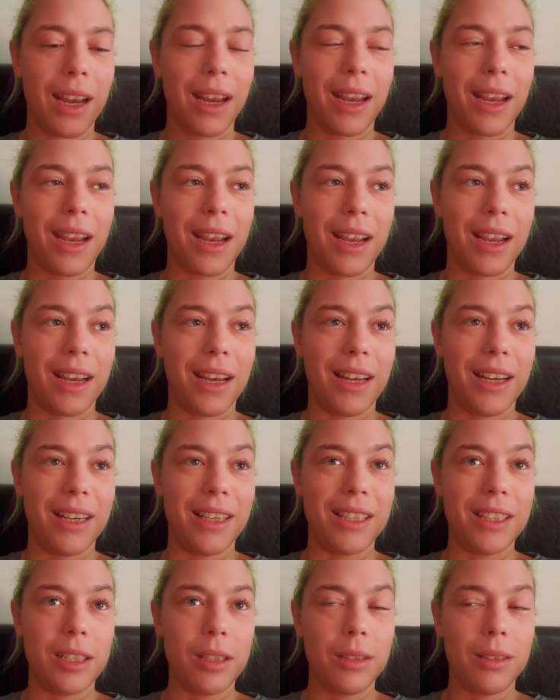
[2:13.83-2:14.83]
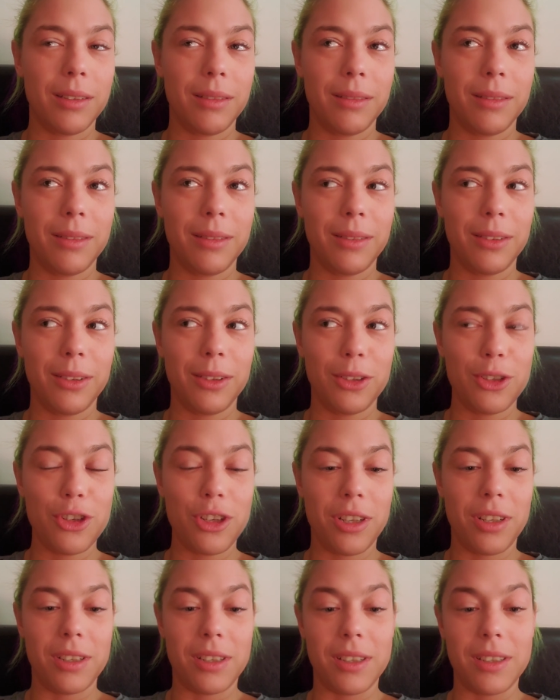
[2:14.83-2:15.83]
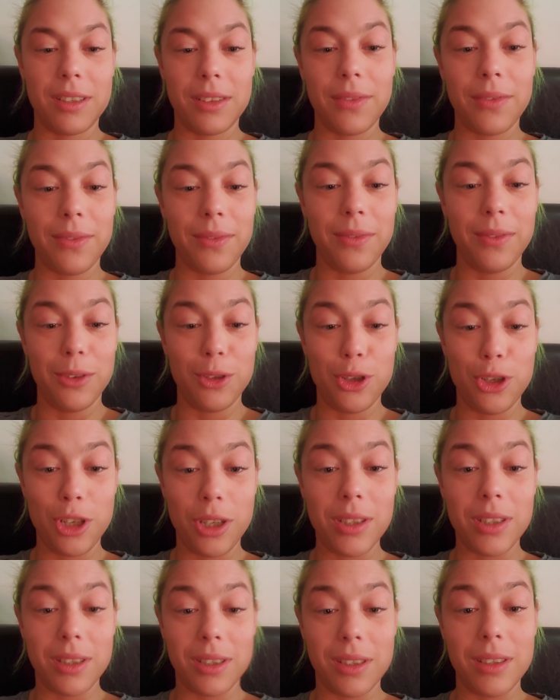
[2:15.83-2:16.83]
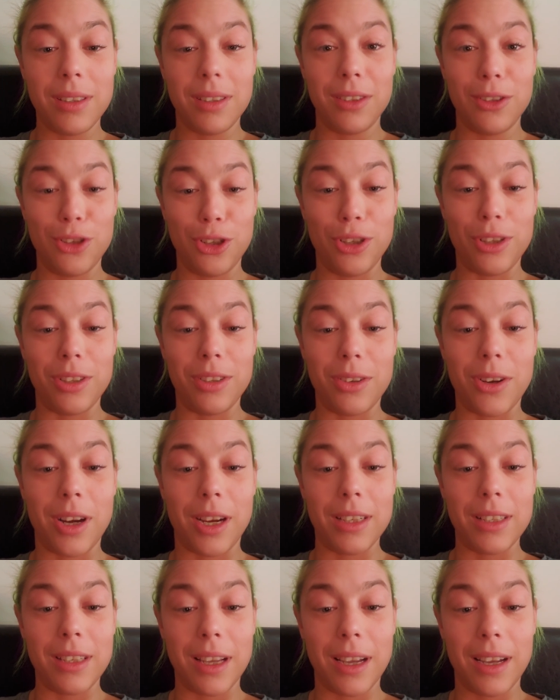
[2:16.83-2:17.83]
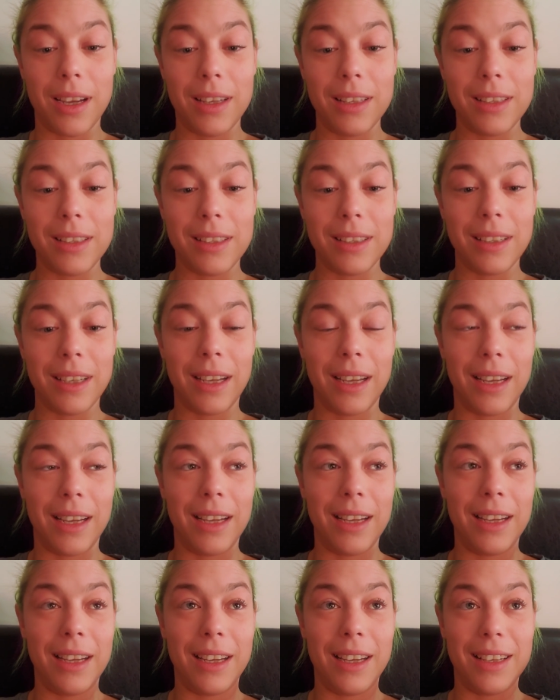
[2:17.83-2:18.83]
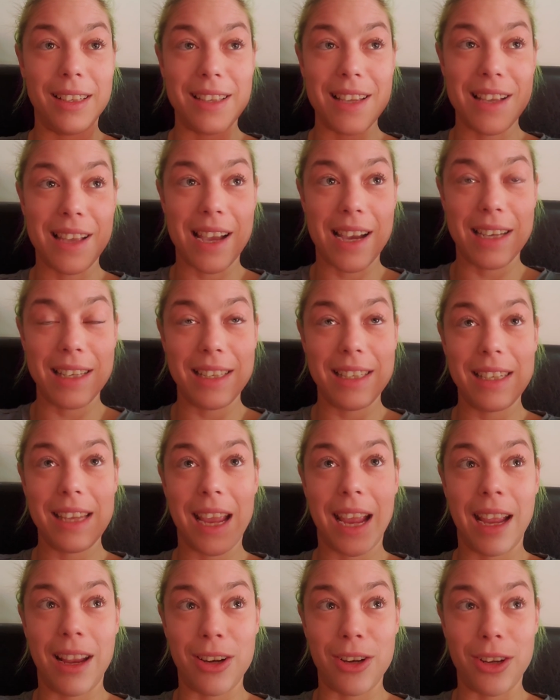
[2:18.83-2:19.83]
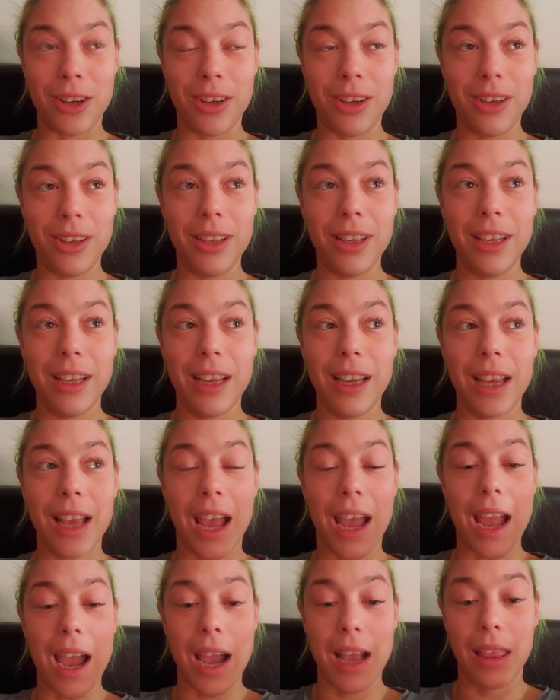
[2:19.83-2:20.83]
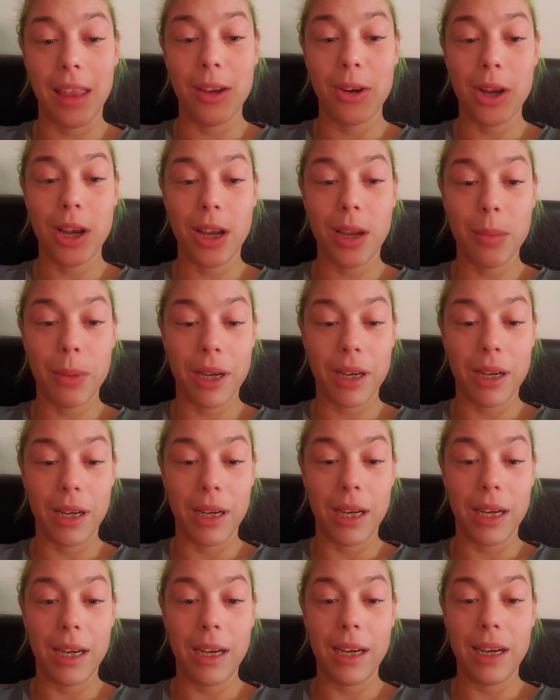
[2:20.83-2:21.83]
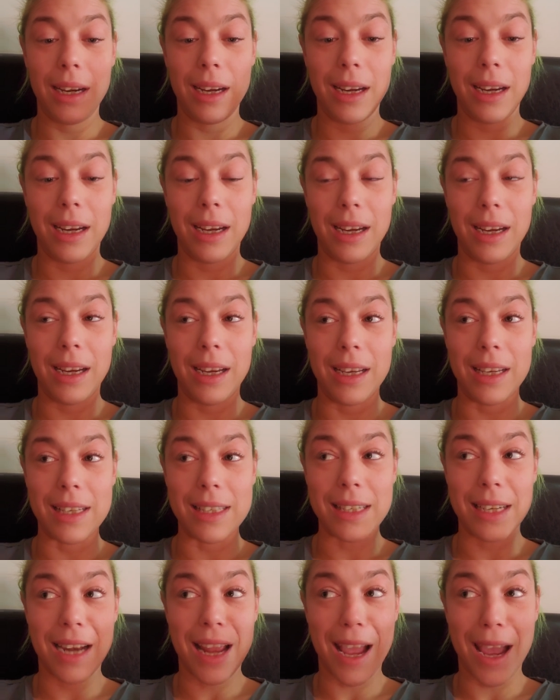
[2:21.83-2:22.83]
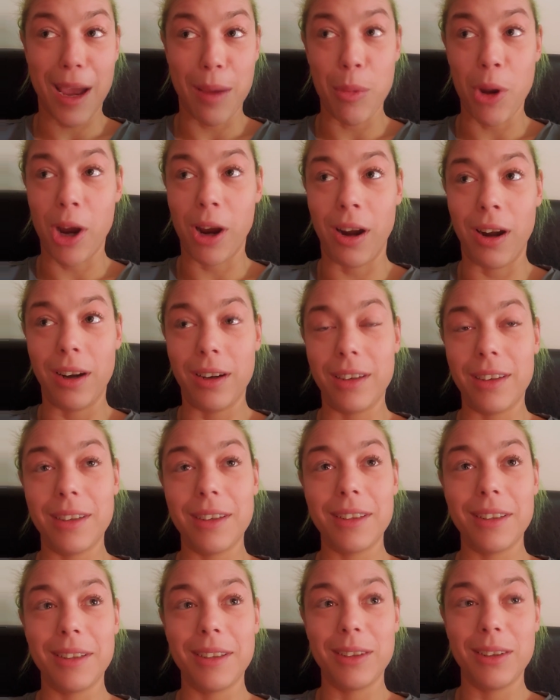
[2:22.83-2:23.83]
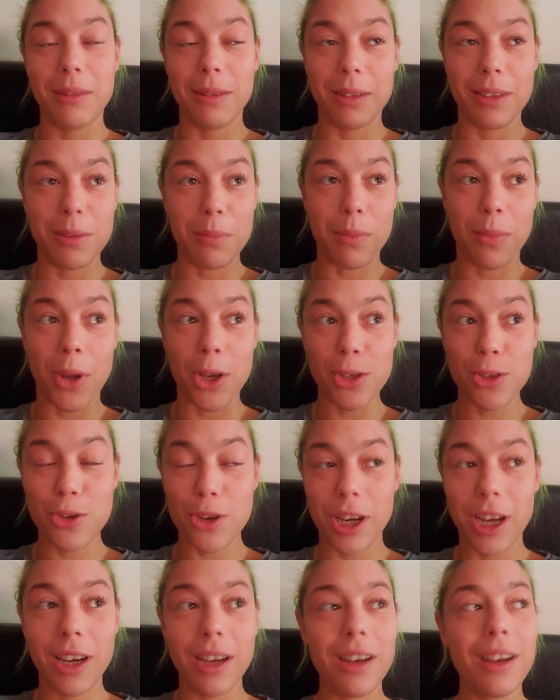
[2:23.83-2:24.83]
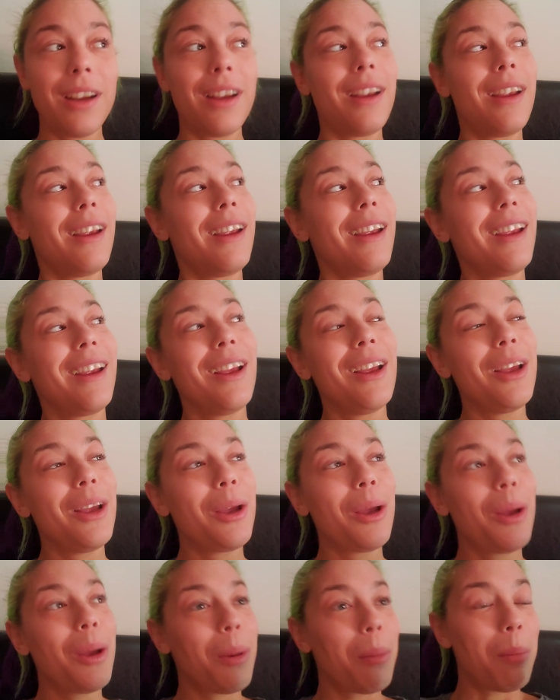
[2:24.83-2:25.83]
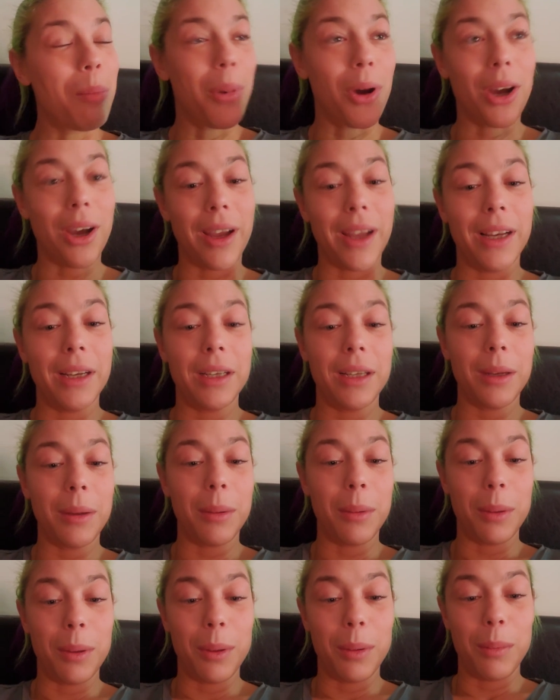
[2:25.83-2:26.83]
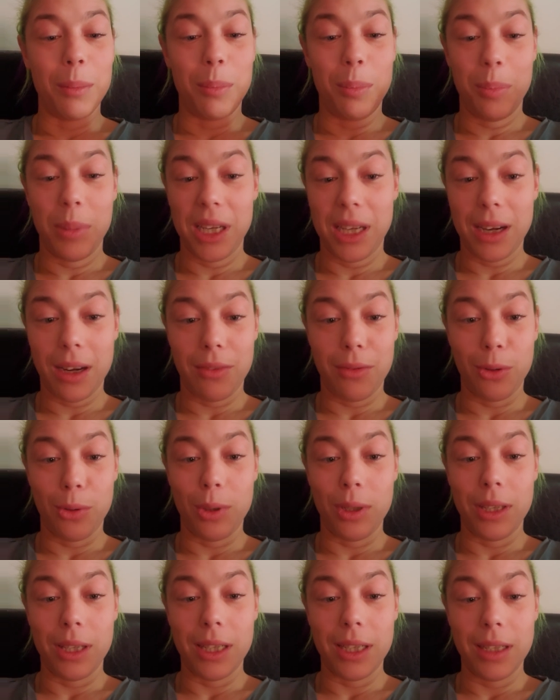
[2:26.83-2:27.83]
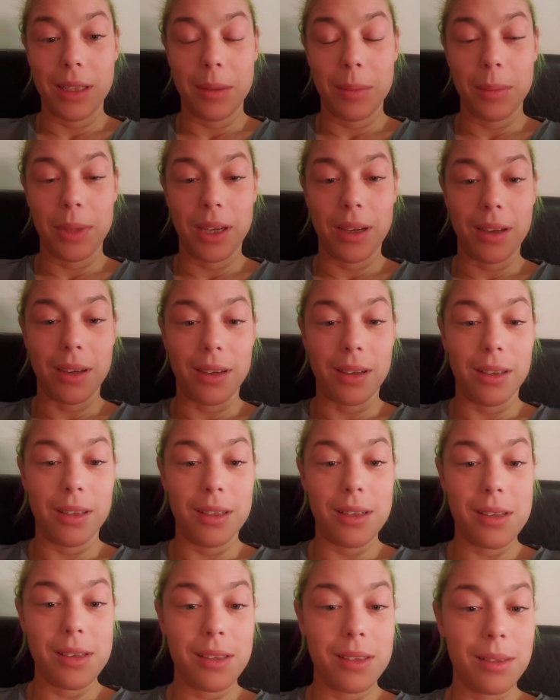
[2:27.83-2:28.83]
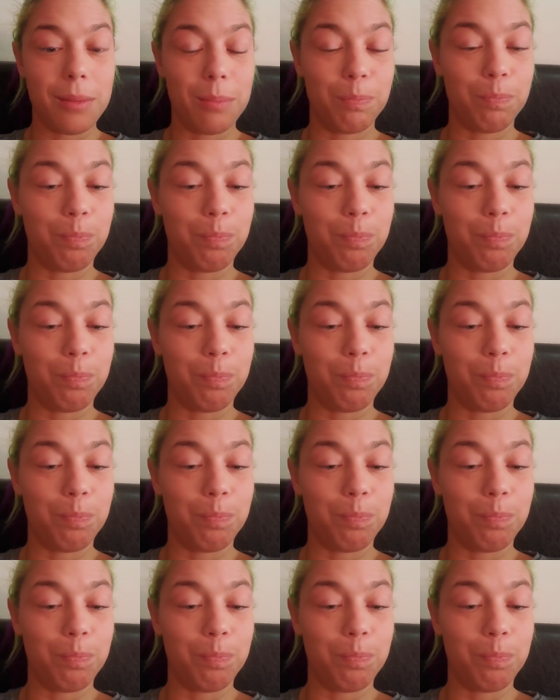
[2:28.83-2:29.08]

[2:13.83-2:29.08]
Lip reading: And Jesus, Jesus Christ, guys. It is a lot to handle. I highly recommend it. It is an MR, must read. But be careful with it because